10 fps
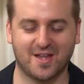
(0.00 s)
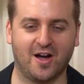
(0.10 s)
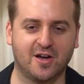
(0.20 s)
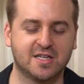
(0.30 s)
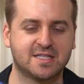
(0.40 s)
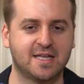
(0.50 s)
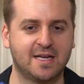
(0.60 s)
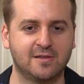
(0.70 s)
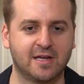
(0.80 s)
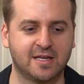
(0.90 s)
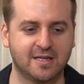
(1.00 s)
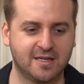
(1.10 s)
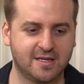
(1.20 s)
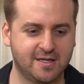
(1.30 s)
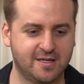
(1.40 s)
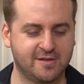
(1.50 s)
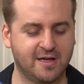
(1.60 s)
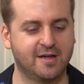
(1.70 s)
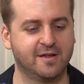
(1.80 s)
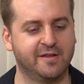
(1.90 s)
I got to say, like
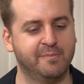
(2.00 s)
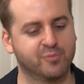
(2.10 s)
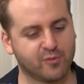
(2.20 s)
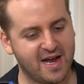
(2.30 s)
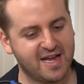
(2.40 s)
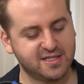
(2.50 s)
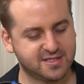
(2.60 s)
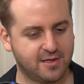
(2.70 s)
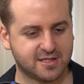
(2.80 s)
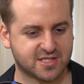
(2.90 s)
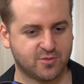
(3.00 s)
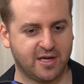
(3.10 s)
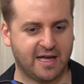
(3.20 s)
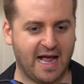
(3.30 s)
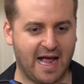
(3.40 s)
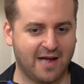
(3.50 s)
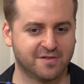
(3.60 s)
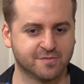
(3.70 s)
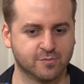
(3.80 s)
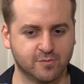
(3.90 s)
that brands like Square
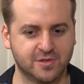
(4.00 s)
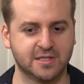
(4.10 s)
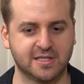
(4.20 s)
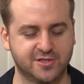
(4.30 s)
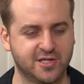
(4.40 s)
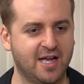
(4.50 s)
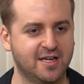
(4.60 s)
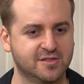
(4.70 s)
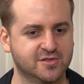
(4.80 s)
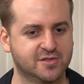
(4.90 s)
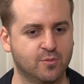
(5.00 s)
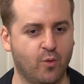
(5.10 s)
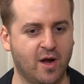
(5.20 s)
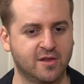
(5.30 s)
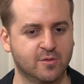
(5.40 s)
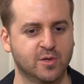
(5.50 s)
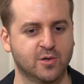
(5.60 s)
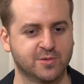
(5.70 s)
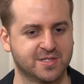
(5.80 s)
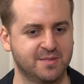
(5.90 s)
have really changed the way that we
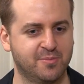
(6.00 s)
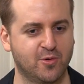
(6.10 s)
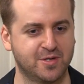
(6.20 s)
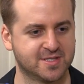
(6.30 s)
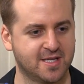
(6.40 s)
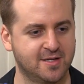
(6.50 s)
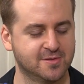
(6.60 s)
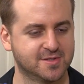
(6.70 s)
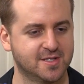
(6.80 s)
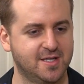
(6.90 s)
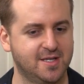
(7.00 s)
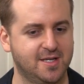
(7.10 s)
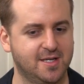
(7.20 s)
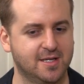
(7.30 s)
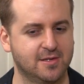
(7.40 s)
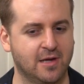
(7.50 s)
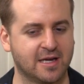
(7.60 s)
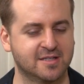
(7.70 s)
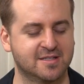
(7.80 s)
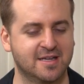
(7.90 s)
all see point of sales.
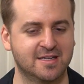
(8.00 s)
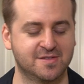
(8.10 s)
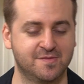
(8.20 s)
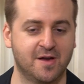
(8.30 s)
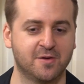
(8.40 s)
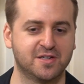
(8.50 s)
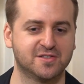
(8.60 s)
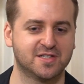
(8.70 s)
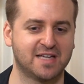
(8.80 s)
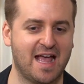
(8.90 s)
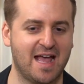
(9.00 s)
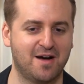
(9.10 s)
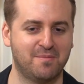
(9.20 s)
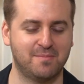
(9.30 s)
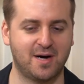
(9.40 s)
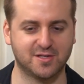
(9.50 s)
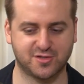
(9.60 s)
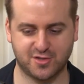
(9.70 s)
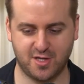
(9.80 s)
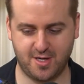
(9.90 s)
Like it is very interesting how
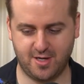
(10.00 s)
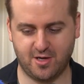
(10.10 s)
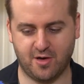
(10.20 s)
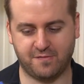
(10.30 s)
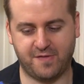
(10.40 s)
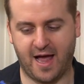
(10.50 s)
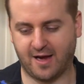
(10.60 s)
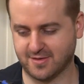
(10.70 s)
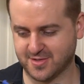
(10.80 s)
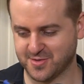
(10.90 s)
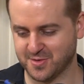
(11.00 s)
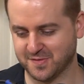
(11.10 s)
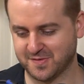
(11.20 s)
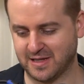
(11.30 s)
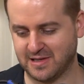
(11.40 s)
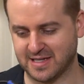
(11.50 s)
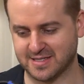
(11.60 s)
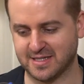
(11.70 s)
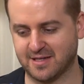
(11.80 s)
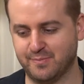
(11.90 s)
much of that sort of
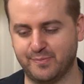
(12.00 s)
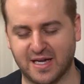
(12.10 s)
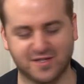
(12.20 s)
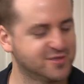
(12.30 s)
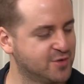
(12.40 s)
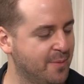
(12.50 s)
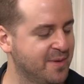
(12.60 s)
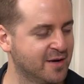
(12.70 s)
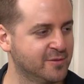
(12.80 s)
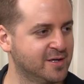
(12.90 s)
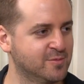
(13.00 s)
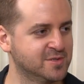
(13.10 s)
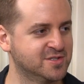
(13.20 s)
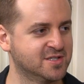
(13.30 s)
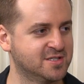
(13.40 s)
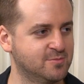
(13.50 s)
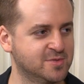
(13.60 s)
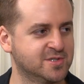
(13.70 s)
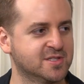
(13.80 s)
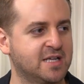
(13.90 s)
classic benchtop area was
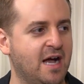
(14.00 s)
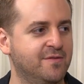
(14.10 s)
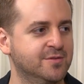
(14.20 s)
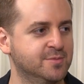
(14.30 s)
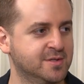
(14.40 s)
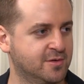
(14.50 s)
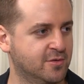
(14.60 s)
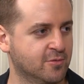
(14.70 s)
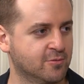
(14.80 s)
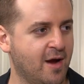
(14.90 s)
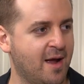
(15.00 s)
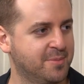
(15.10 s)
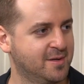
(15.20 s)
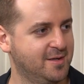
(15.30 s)
just covered with crap.